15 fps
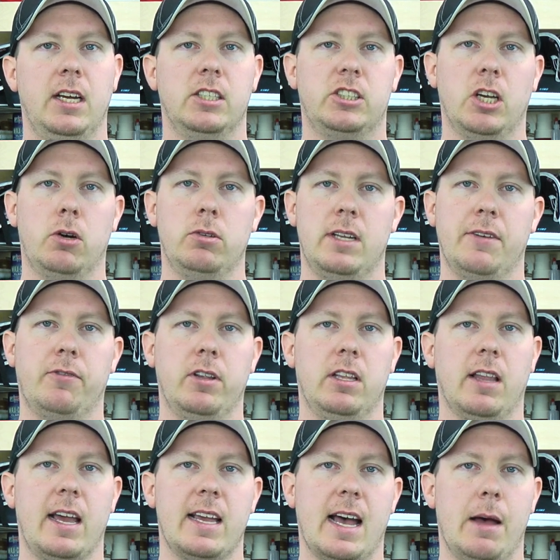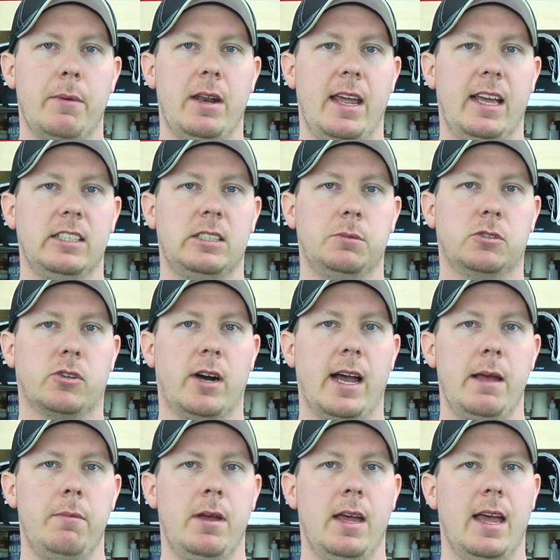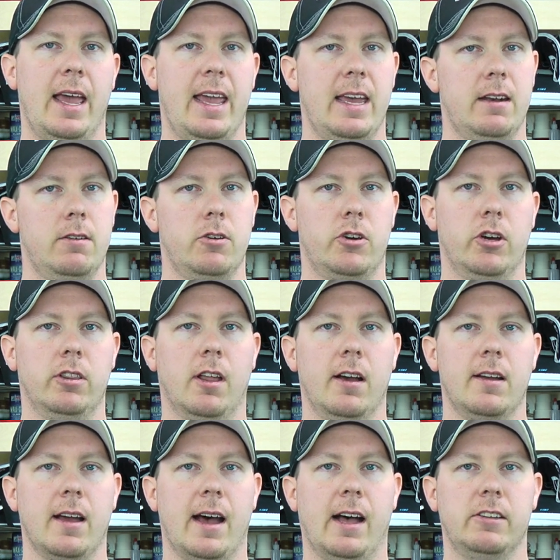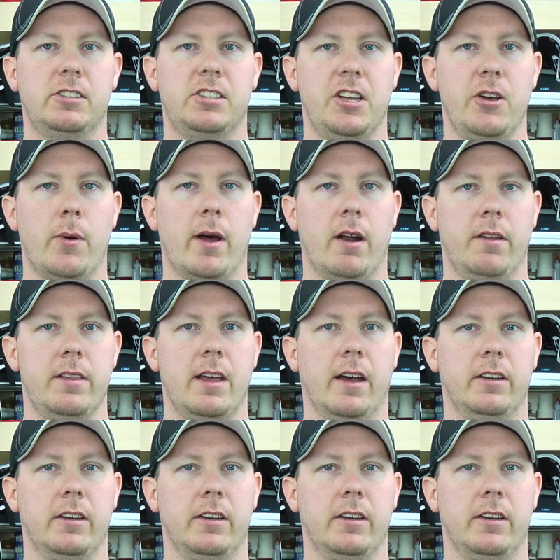So, definitely like, comment, and subscribe, and good luck. I'll see you out on the